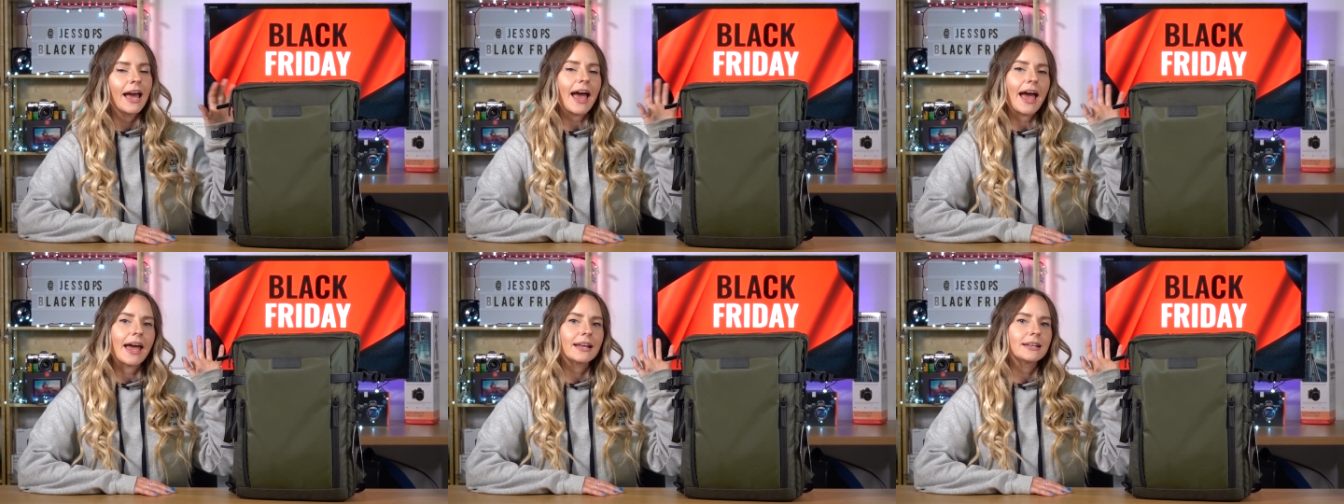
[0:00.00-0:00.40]

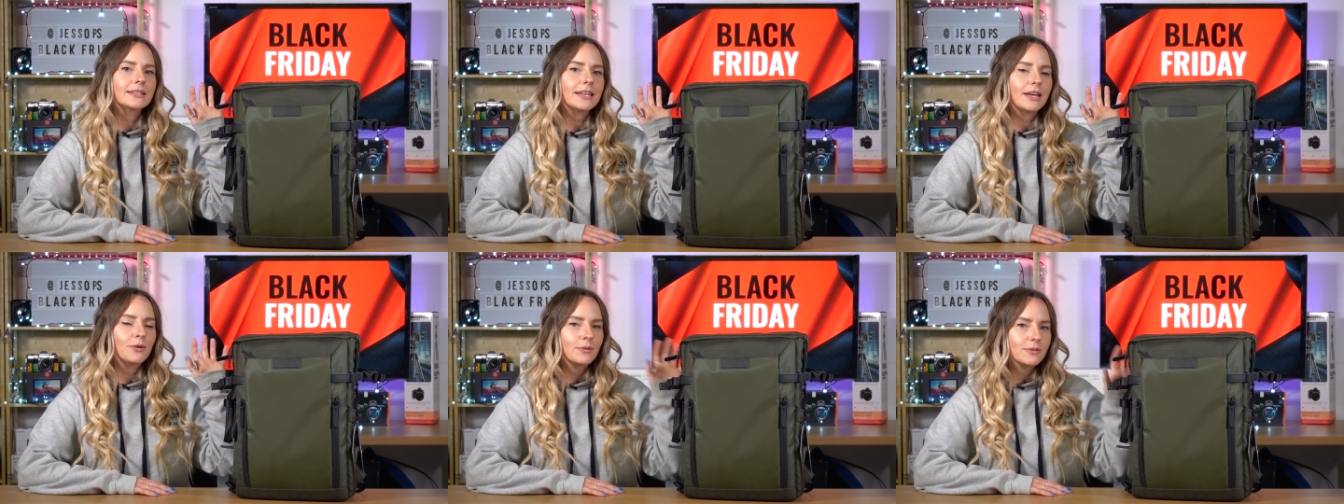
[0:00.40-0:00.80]

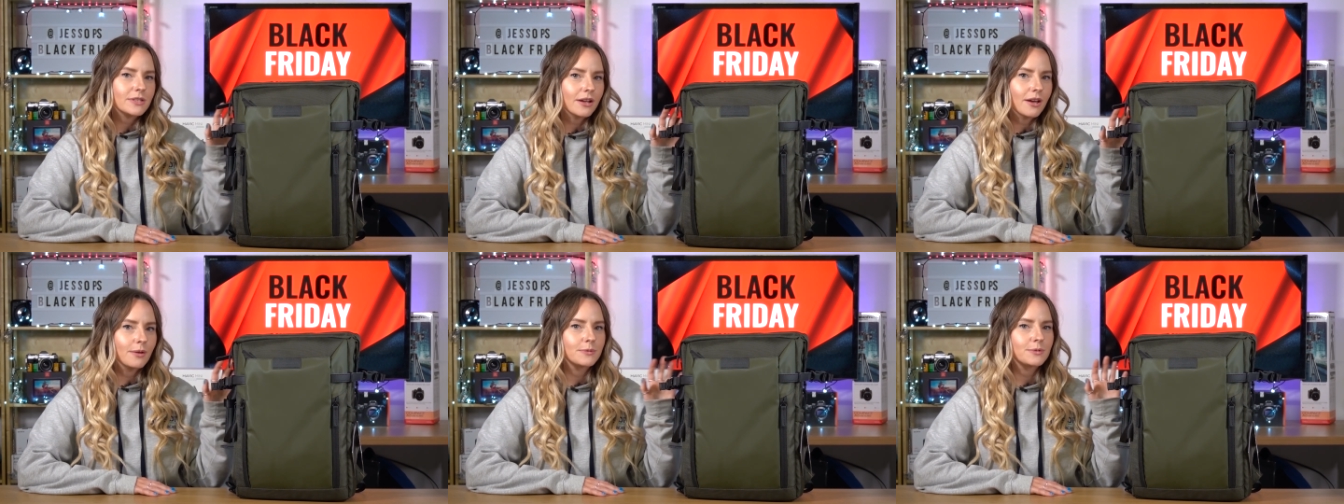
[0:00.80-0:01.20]
and it
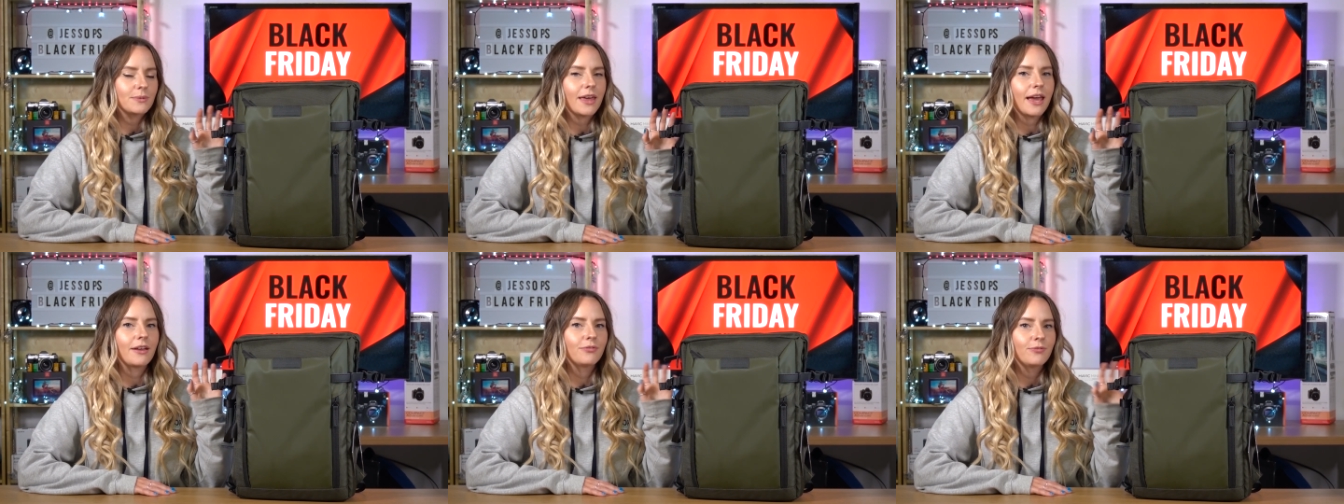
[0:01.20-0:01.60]
also comes
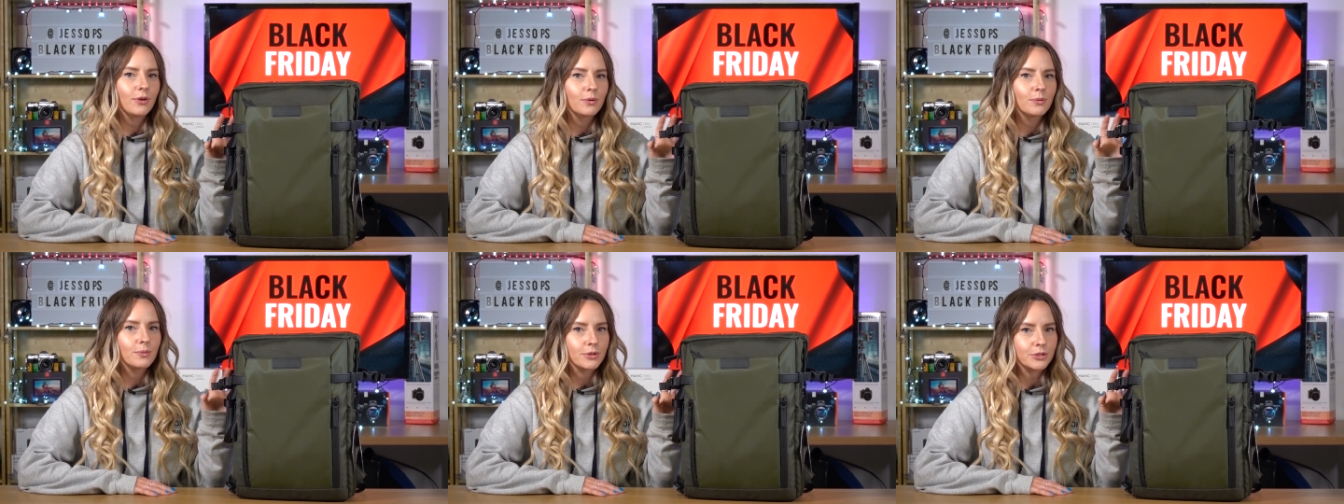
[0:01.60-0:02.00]
with a
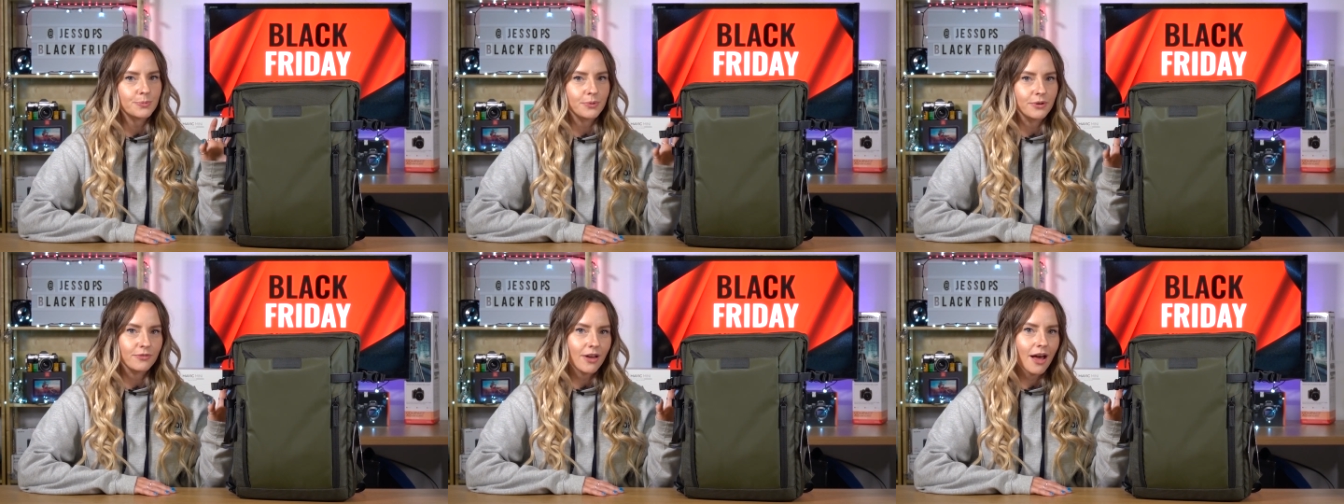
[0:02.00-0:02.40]
full
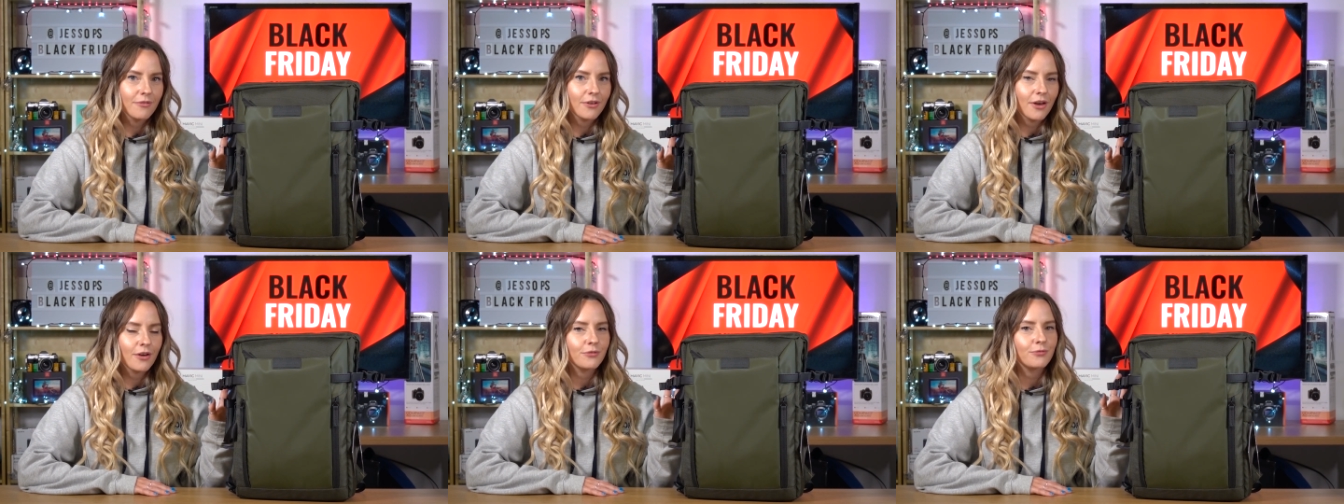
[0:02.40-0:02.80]
waterproof
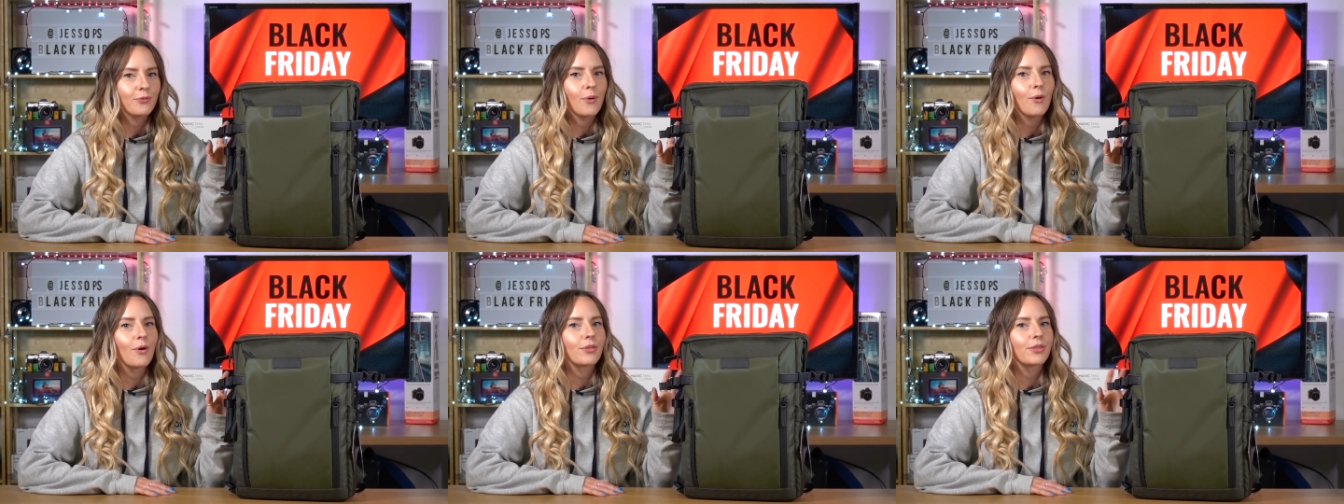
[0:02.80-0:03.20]
cover
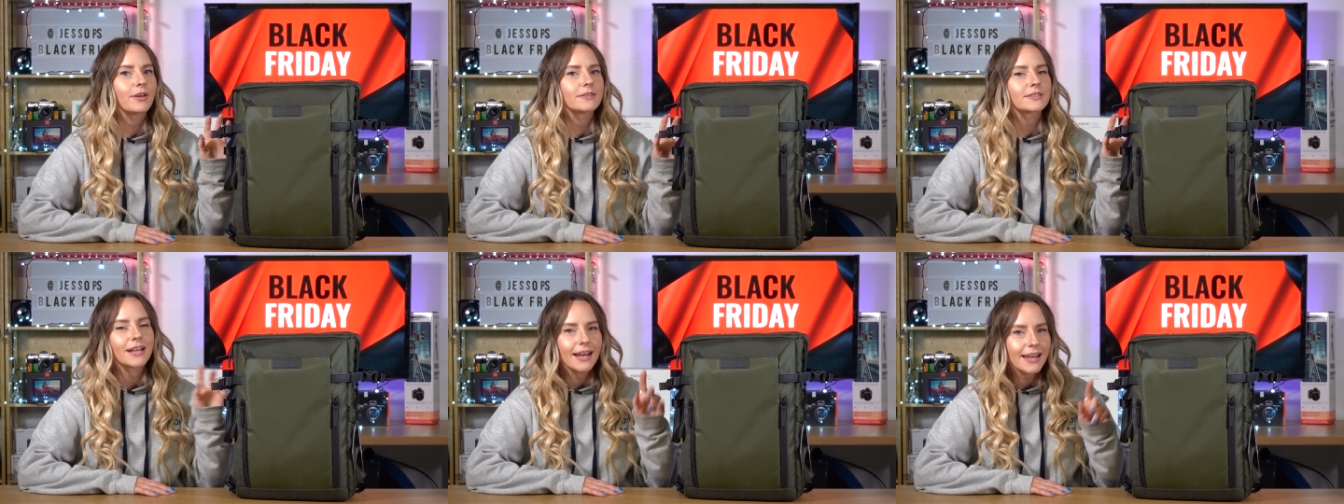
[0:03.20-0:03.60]
for
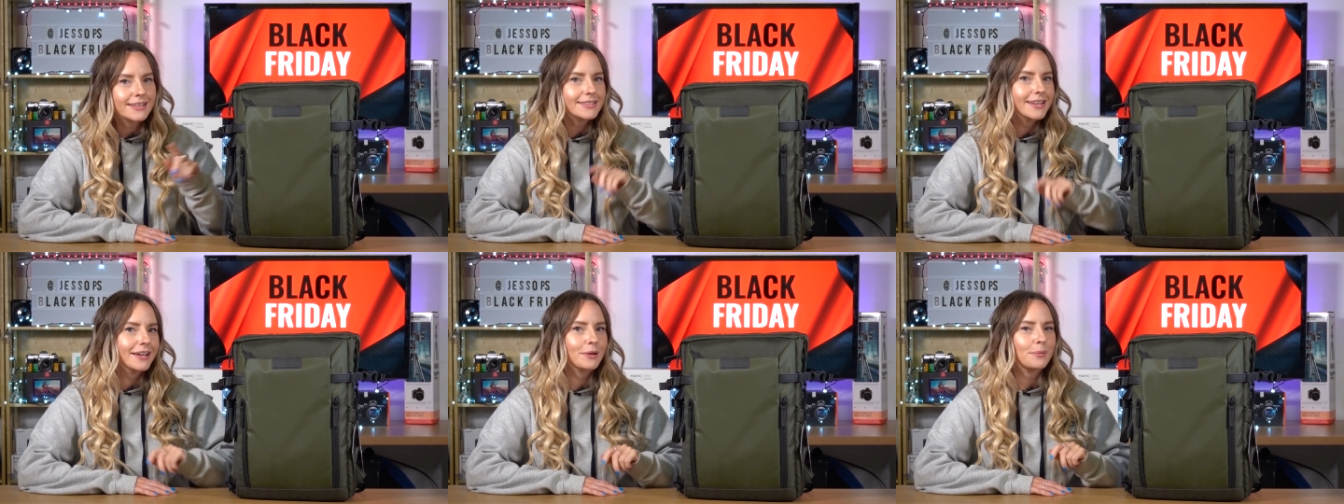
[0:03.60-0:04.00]
those
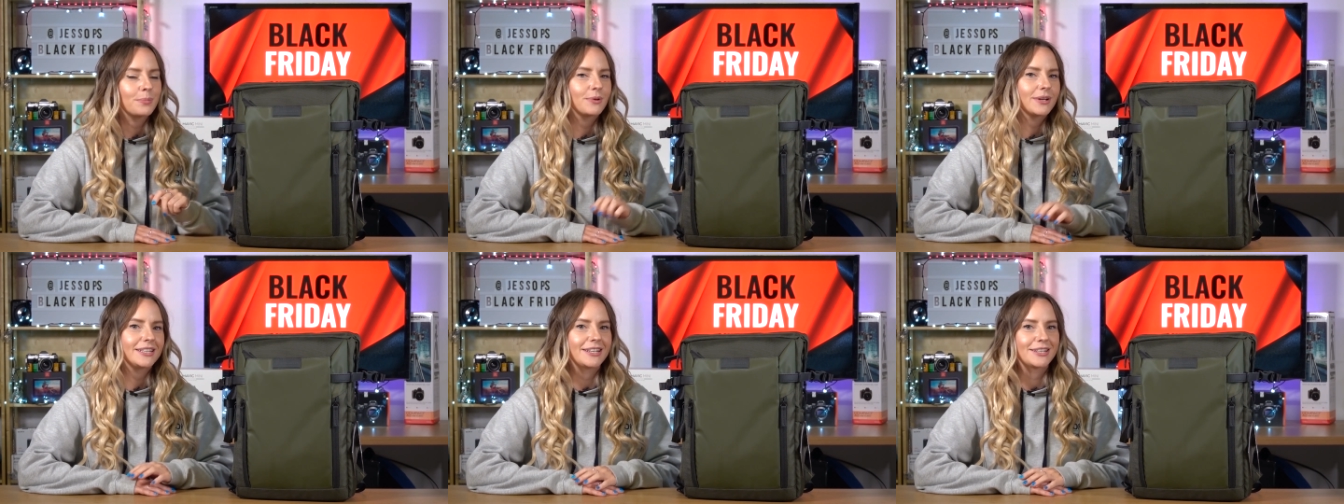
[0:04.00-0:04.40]
classic
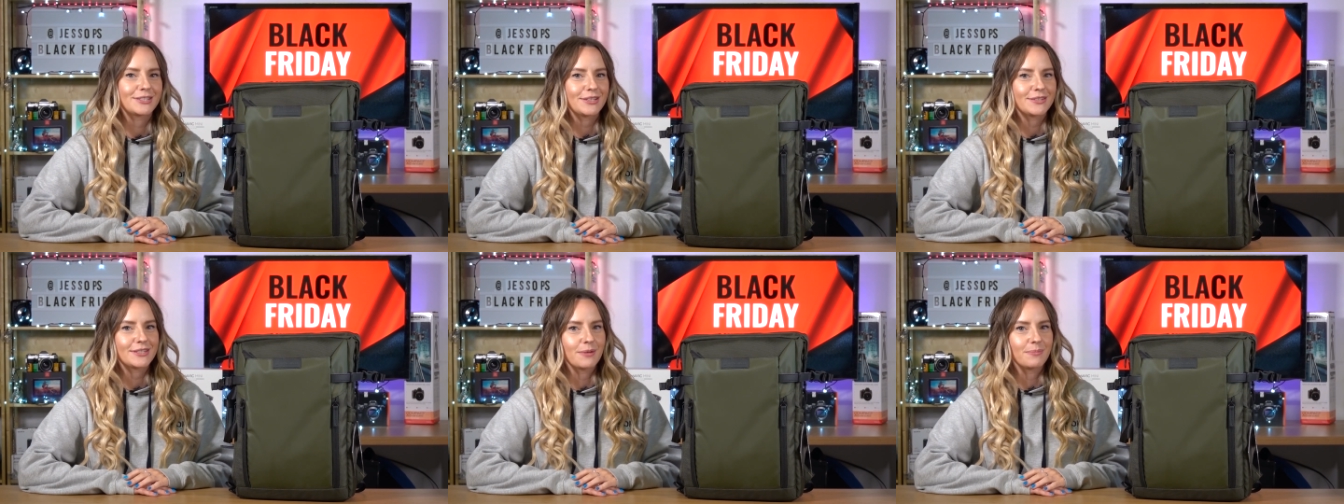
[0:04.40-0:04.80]

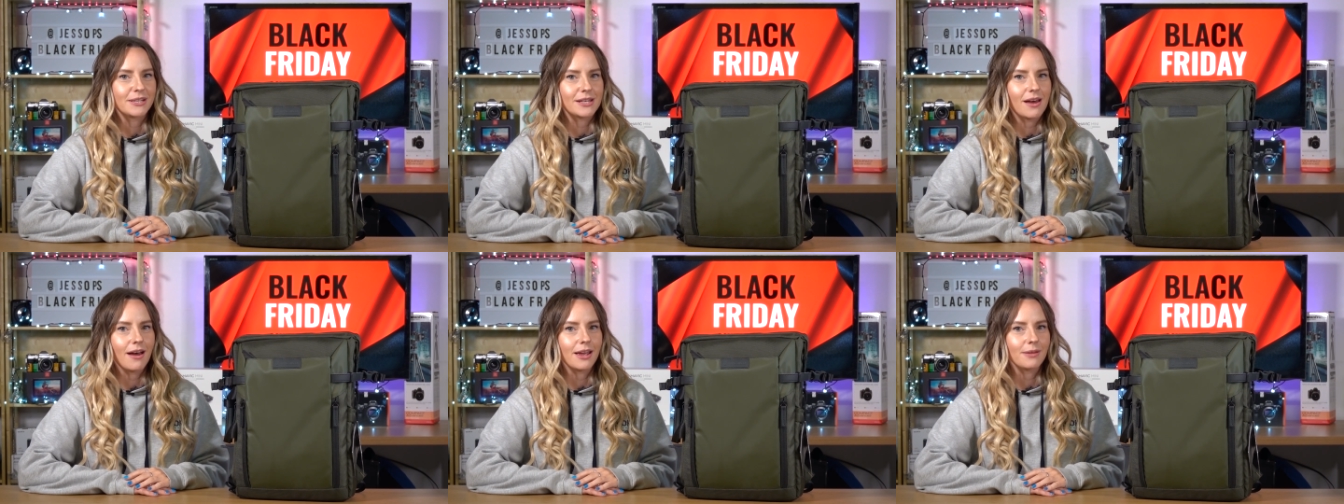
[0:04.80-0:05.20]
British summer
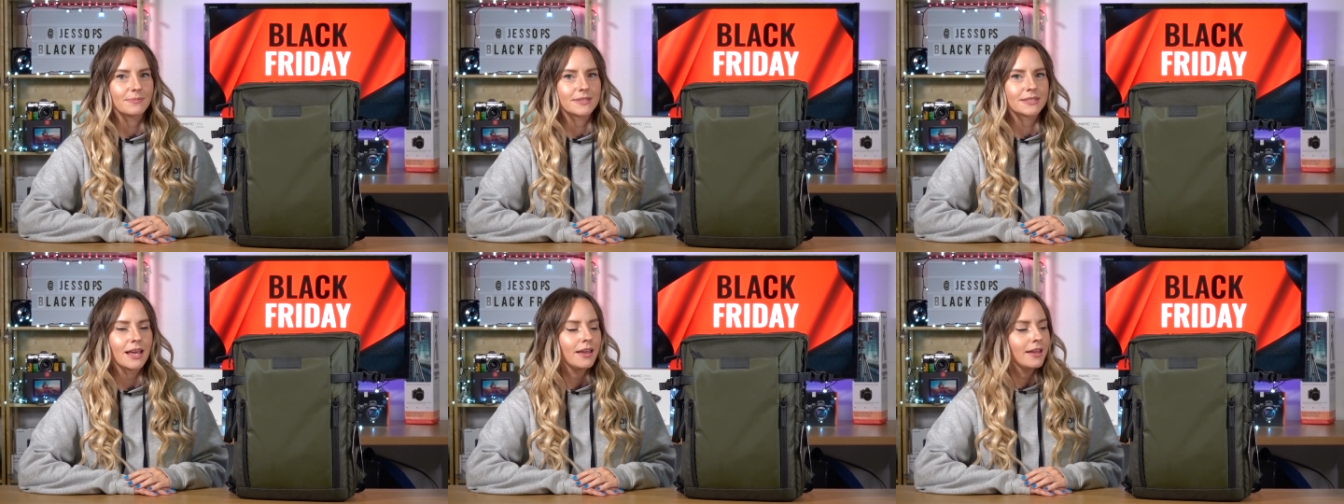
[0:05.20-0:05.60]

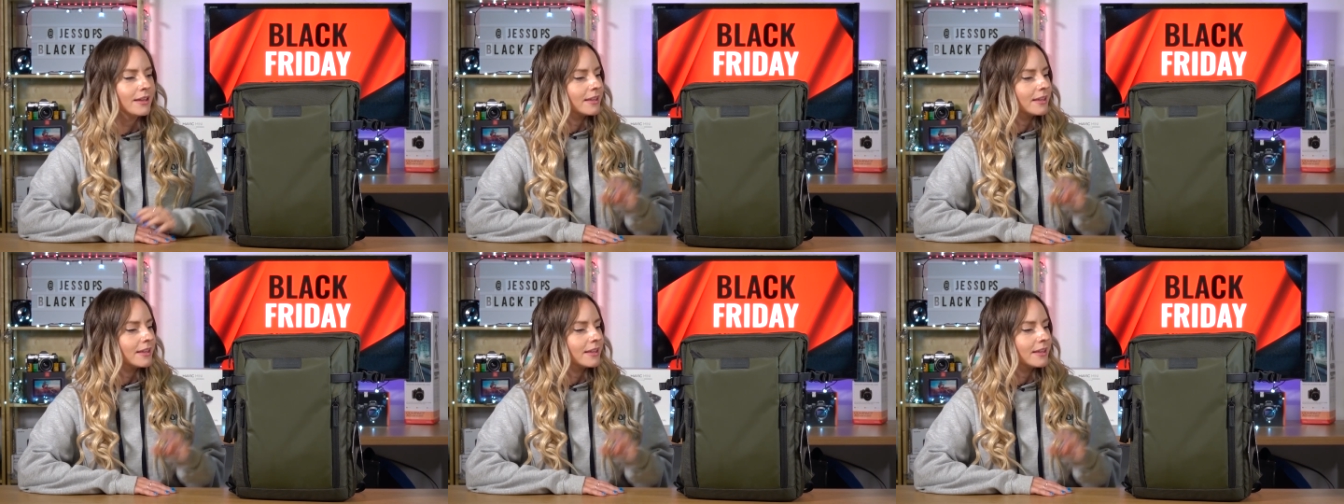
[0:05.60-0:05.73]
times.